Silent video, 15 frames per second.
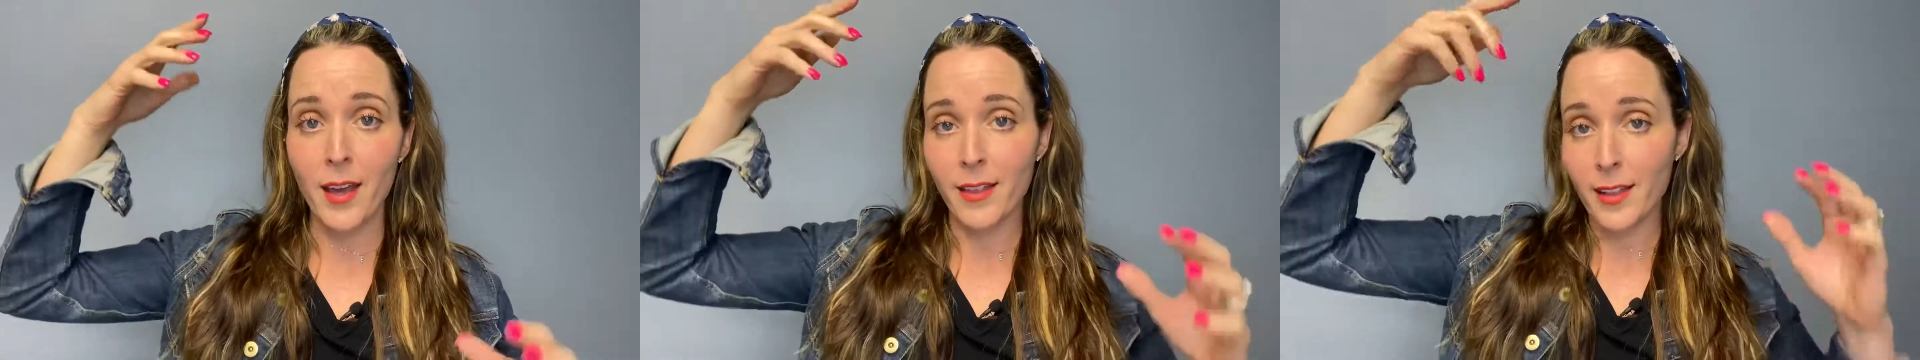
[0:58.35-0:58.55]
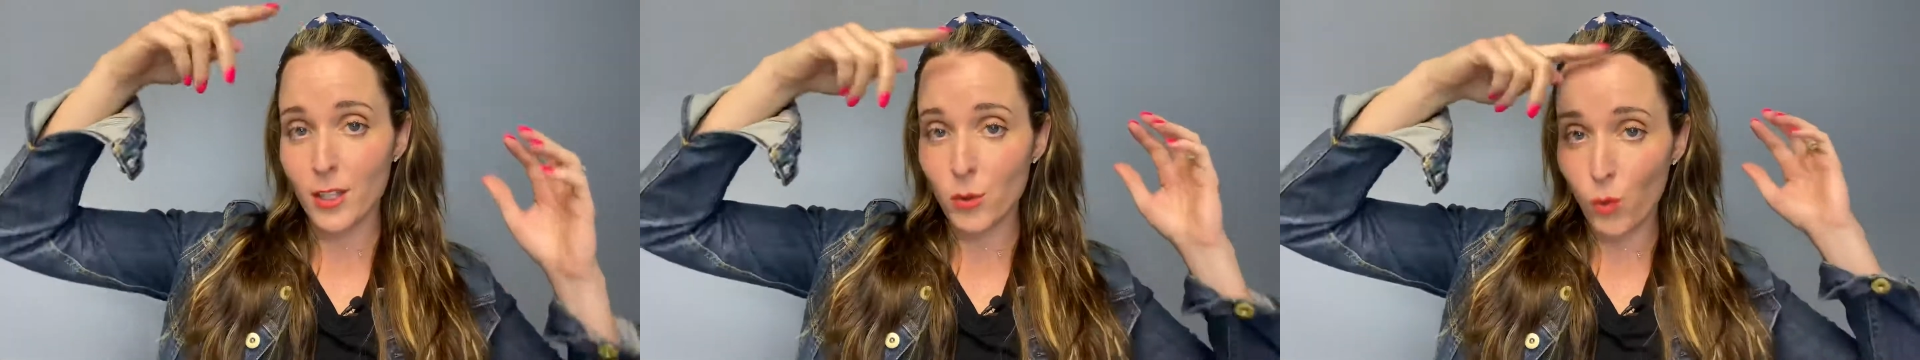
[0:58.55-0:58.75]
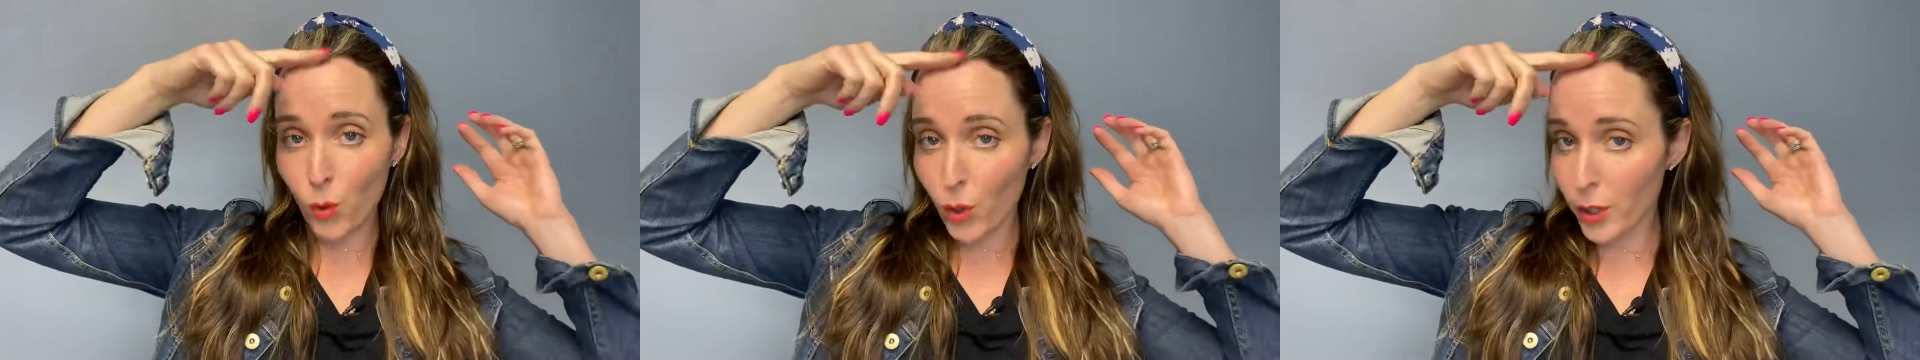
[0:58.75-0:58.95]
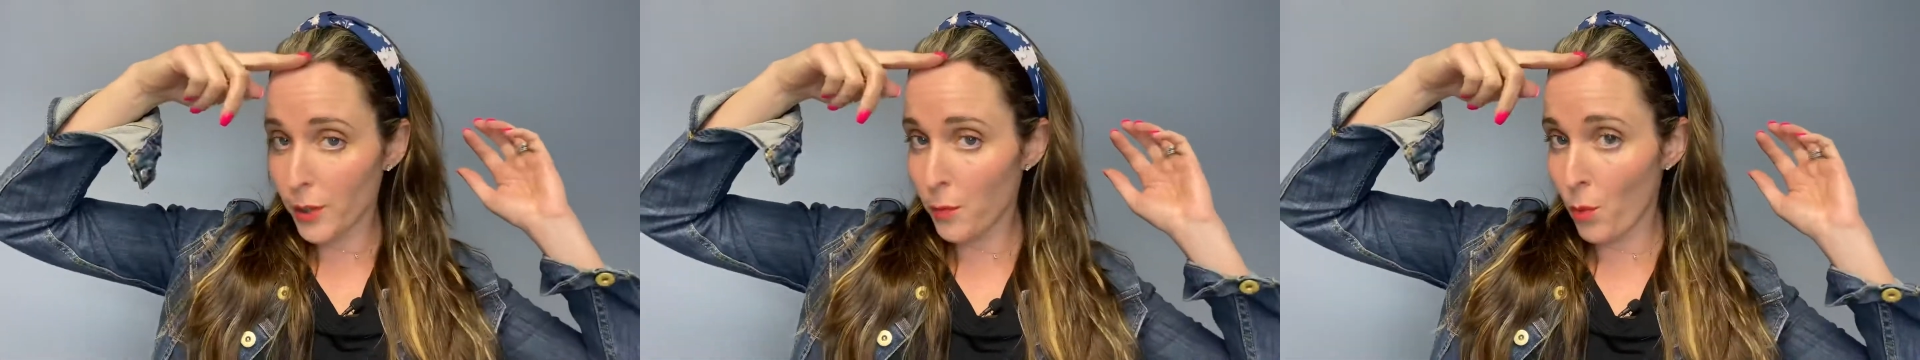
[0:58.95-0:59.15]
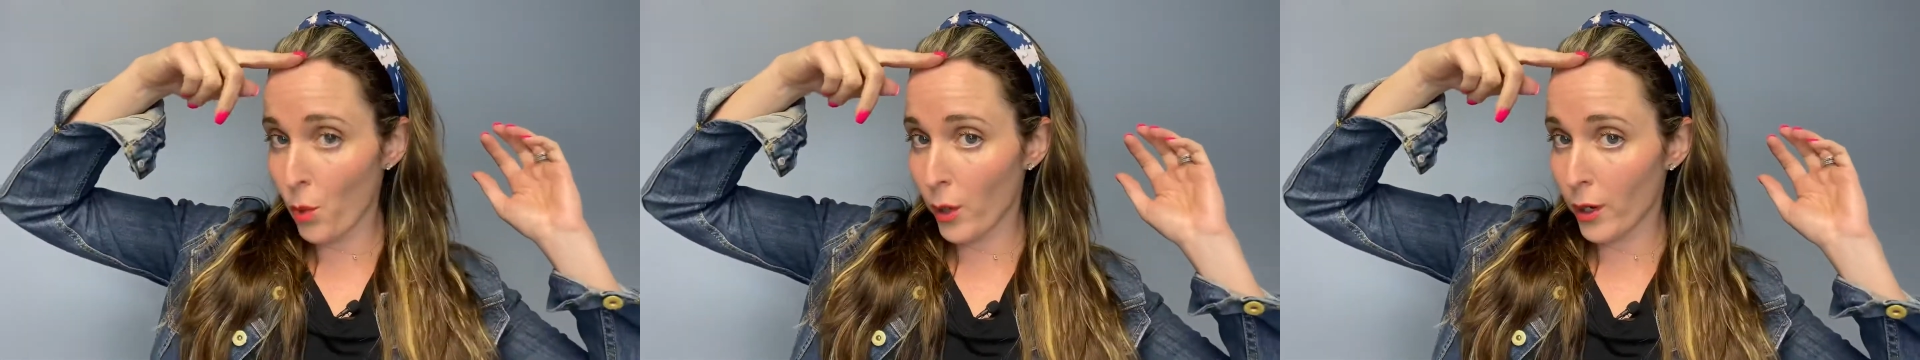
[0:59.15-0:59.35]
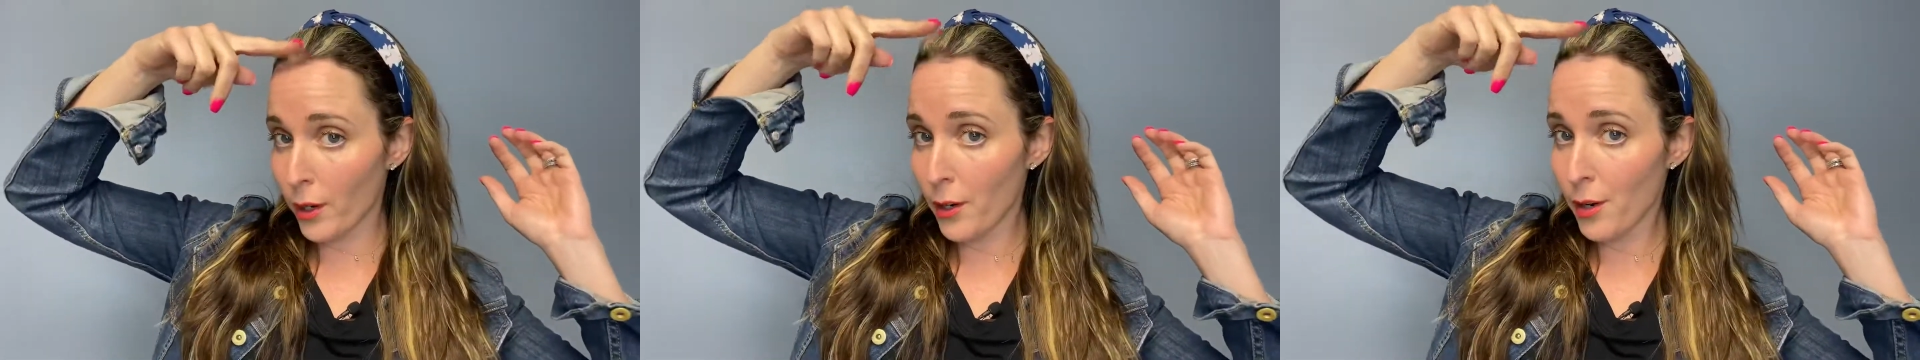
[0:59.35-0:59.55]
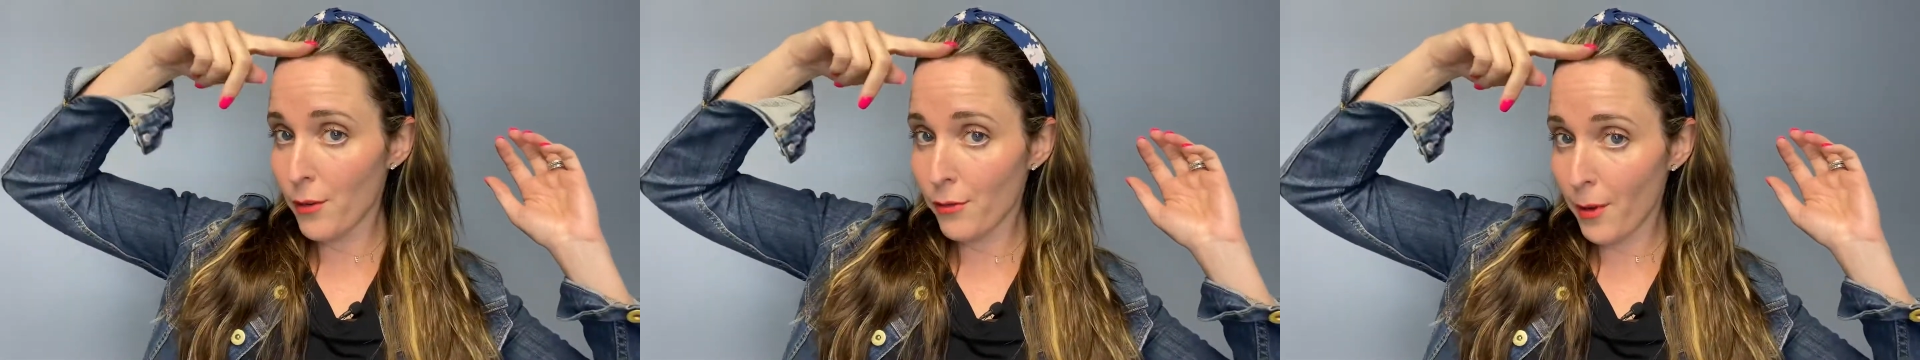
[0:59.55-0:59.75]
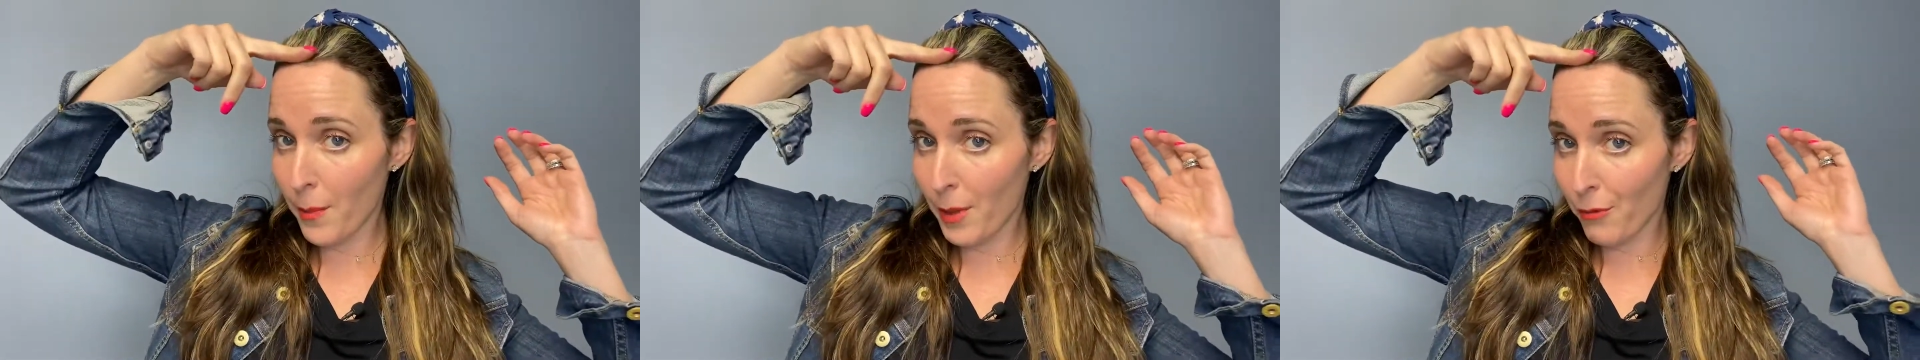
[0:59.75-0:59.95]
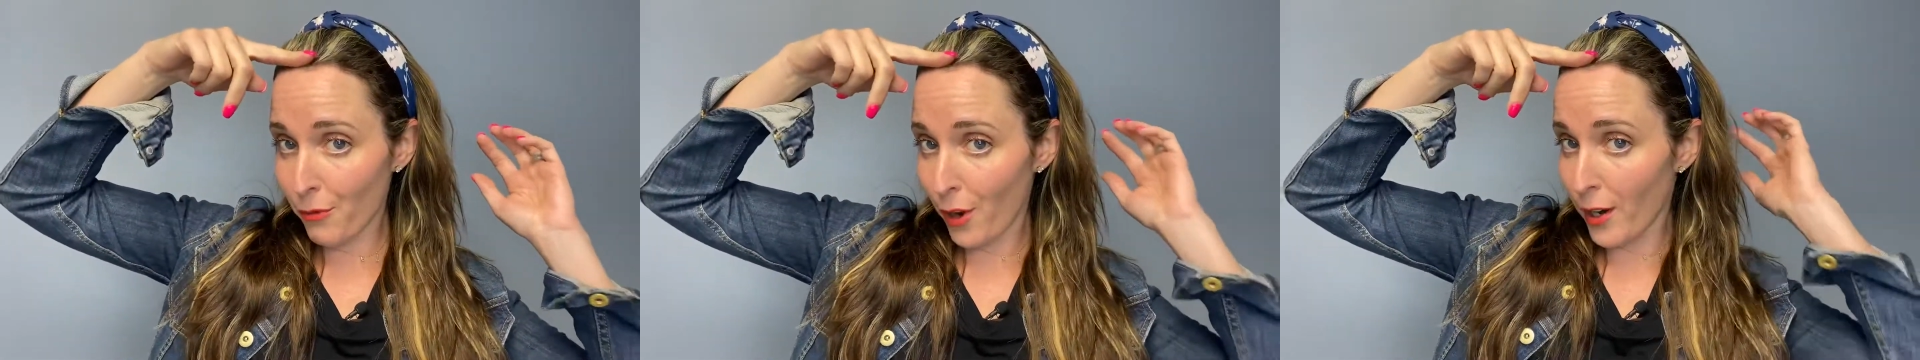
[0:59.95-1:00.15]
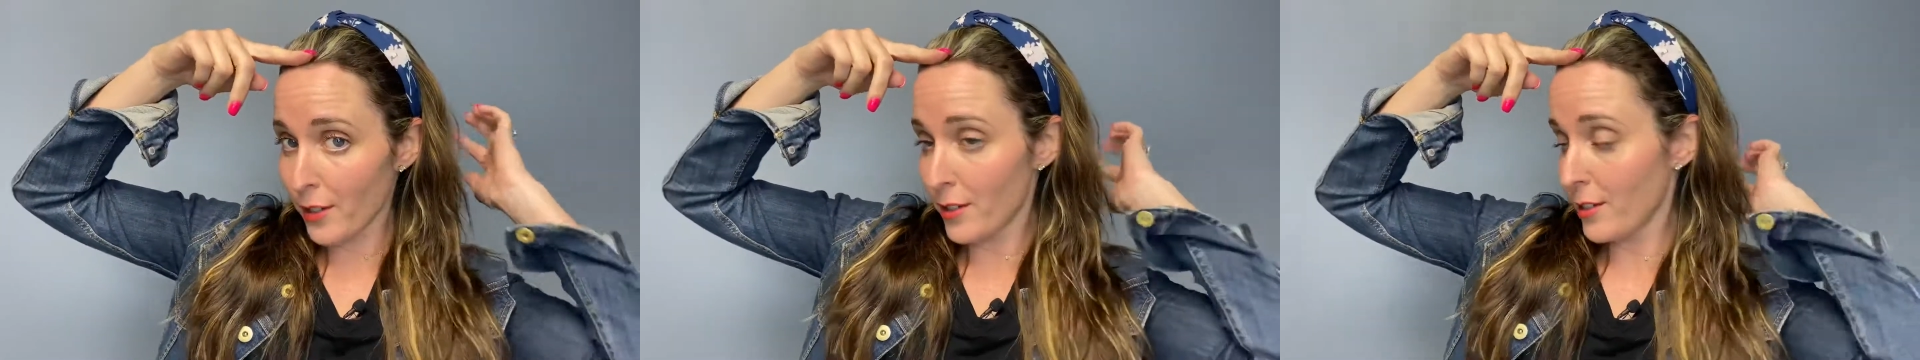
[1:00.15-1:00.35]
that's worn more from the
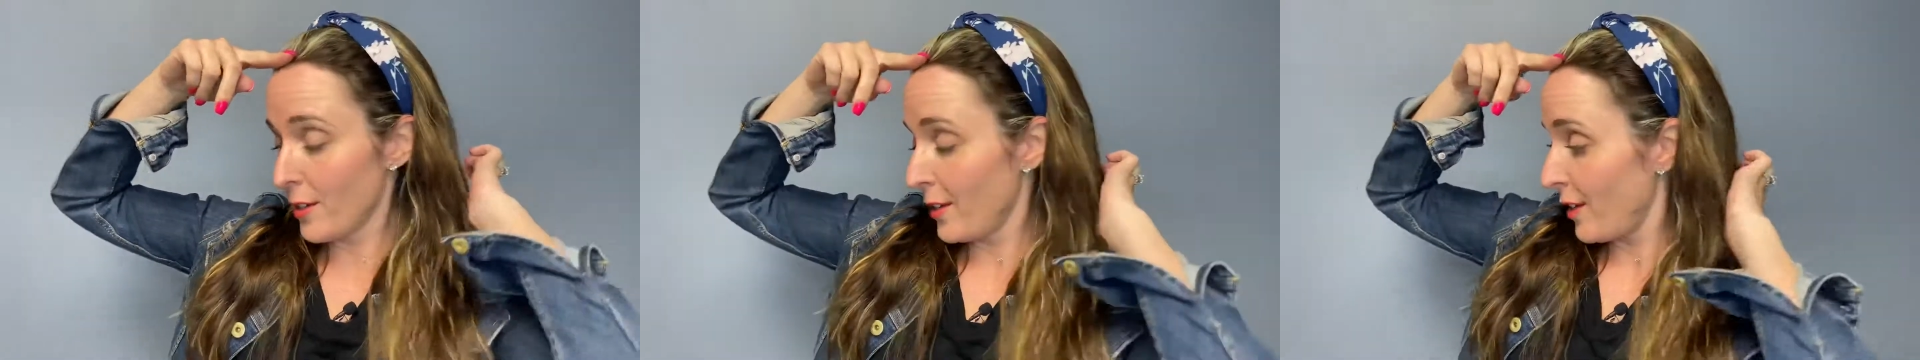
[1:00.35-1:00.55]
front